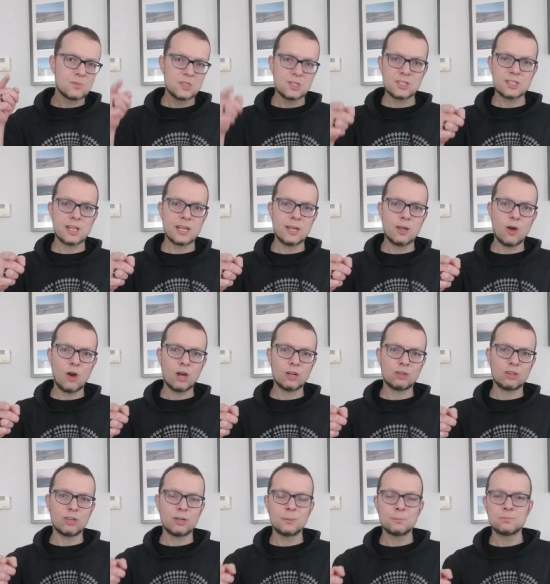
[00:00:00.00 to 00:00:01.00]
Stay
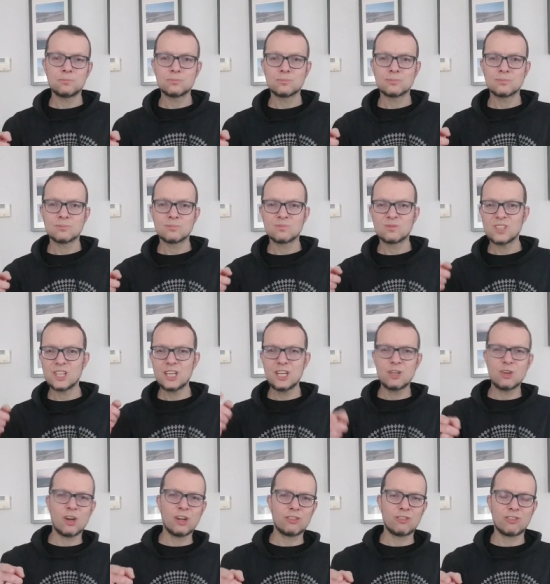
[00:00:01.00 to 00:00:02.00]
hot.
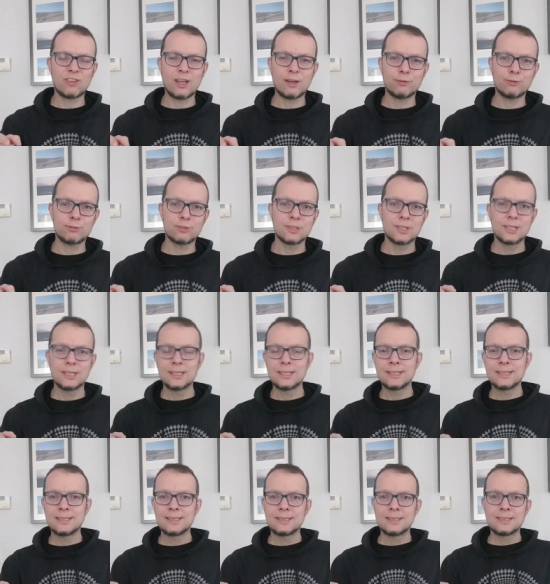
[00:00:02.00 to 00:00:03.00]
Eat hot stuff.
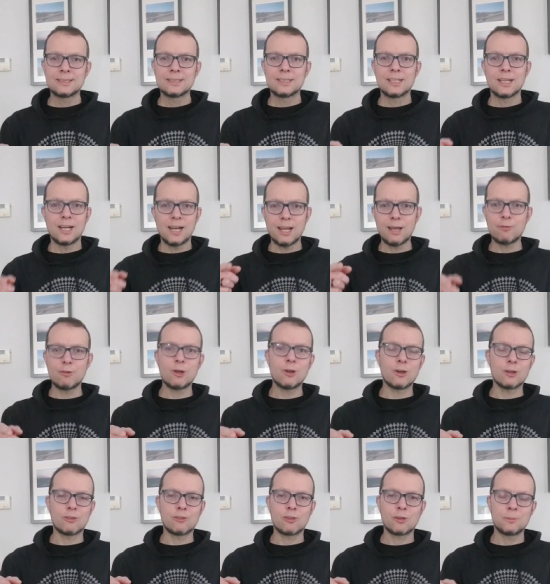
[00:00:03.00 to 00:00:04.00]
Love you
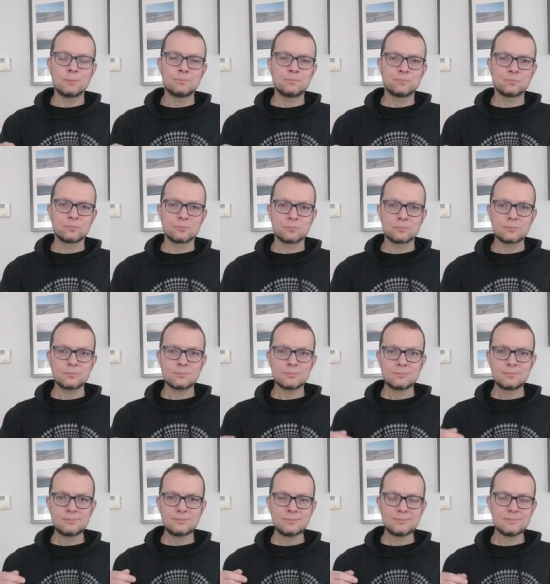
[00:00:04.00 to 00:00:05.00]
lots.
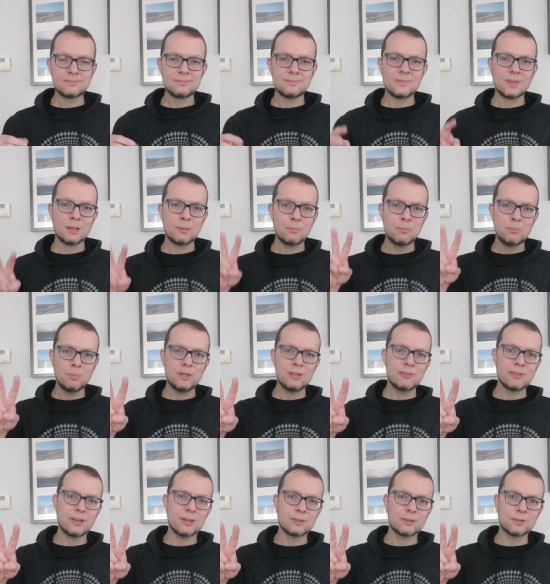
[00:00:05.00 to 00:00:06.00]

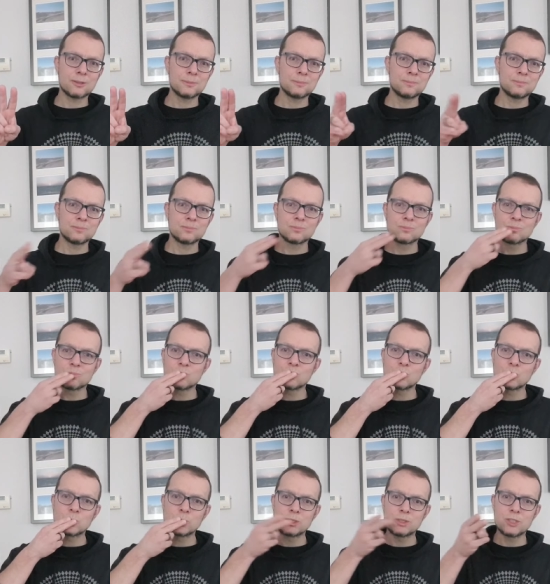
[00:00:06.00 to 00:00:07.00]
Peace out.
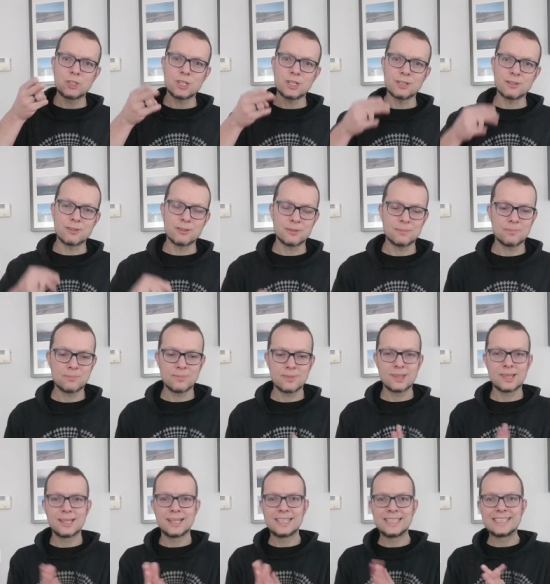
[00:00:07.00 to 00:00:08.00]
Cheers.
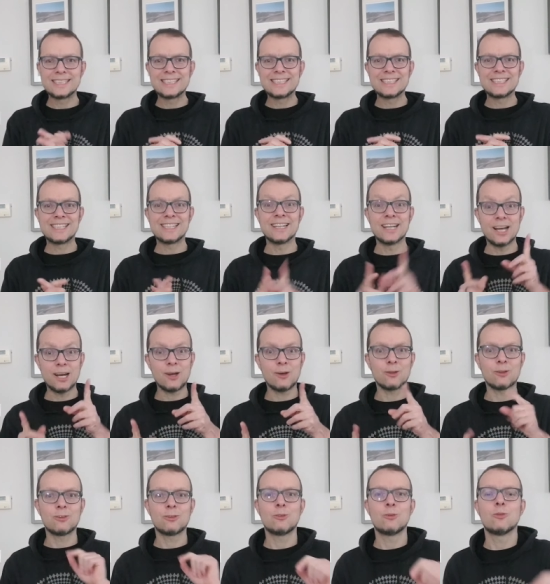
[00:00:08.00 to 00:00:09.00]

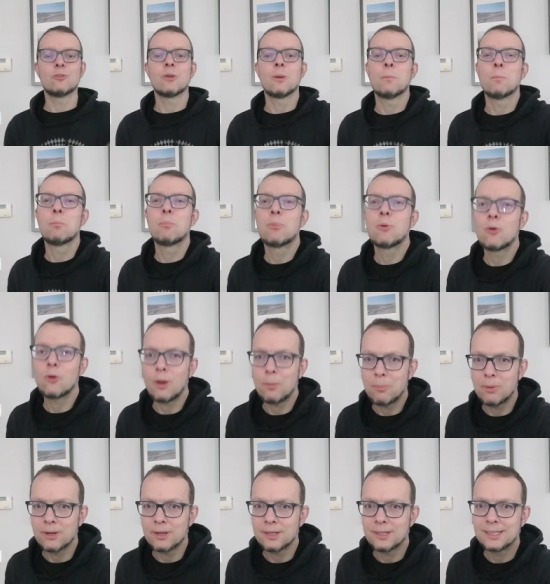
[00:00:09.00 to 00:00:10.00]
Now to some
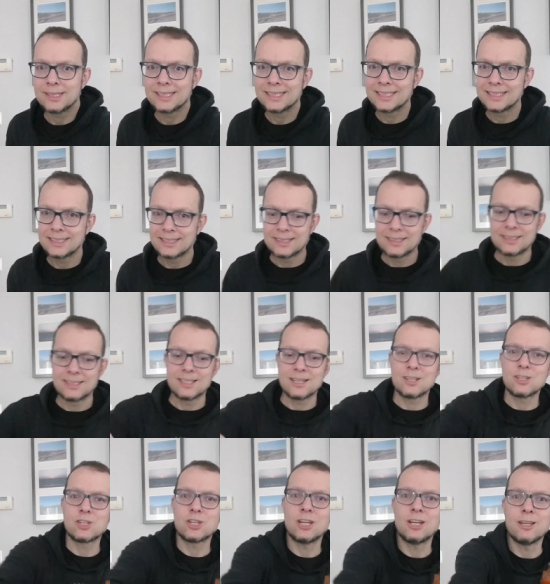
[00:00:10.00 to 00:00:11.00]
proper
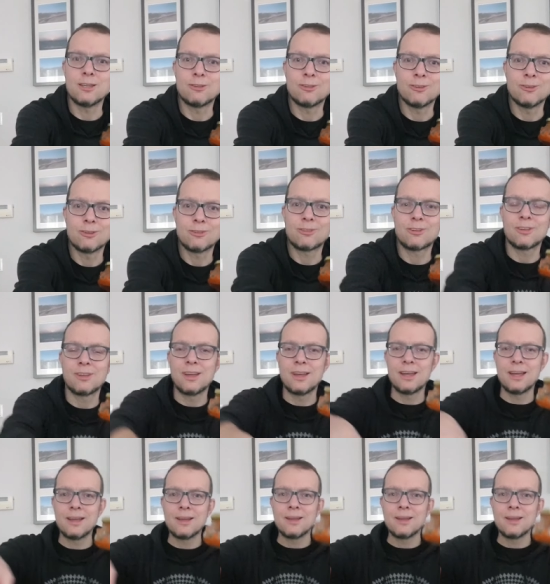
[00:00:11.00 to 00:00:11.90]
chili sauce.